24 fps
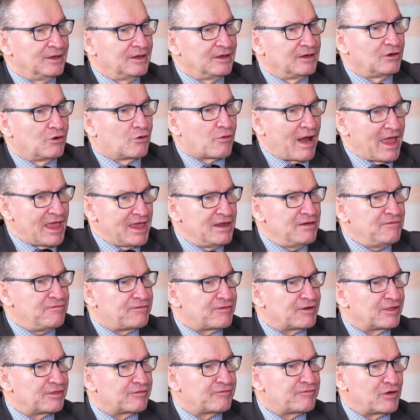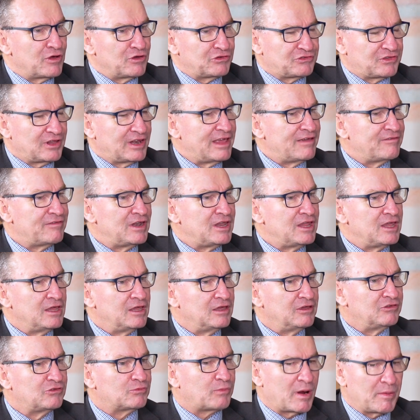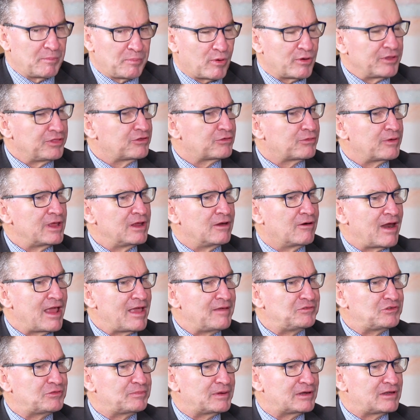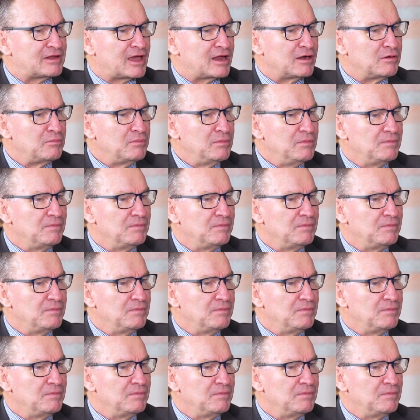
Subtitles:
grade for the first 11 years, 1.3 grams per tonne.